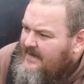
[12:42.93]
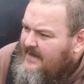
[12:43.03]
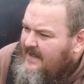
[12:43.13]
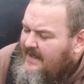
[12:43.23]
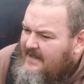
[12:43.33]

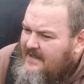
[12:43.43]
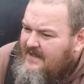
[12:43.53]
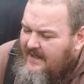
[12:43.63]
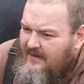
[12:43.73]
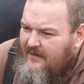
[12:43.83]
That
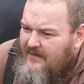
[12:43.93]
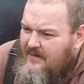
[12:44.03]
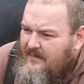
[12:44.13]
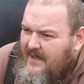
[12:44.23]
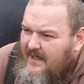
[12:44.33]
still
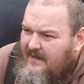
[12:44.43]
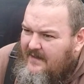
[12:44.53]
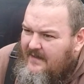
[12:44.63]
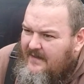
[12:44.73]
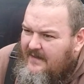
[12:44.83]
doesn't make
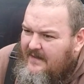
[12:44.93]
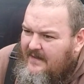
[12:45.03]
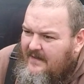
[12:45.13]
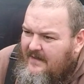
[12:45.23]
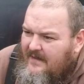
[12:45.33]
it
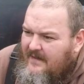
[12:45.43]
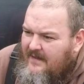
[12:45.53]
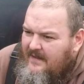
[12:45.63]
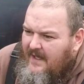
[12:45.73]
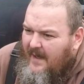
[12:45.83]

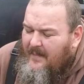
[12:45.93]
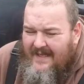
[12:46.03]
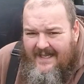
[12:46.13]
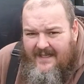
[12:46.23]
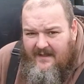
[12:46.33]

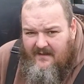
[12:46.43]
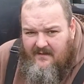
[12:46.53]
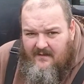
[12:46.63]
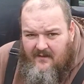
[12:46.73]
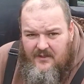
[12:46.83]
appealing.
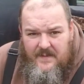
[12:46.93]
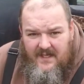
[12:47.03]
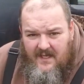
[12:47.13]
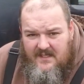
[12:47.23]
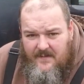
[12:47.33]
Now,
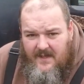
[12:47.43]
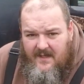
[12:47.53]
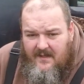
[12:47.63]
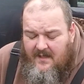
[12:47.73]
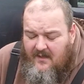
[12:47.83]
speaking as a
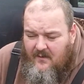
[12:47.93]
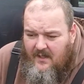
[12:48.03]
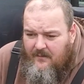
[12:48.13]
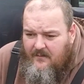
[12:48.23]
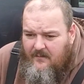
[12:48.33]
man, I know I
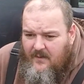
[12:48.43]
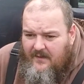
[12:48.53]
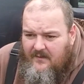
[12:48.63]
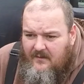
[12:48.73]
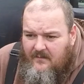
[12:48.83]
wouldn't want
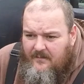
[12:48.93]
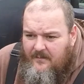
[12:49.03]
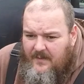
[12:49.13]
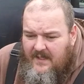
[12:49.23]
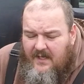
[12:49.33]
to
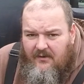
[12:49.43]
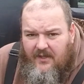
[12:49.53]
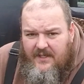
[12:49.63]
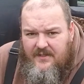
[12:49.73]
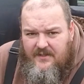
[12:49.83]
be in a
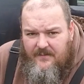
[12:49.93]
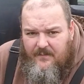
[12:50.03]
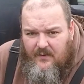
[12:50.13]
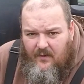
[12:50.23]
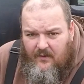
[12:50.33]
relationship
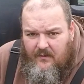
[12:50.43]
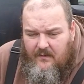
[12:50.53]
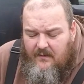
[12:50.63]
with a hooker.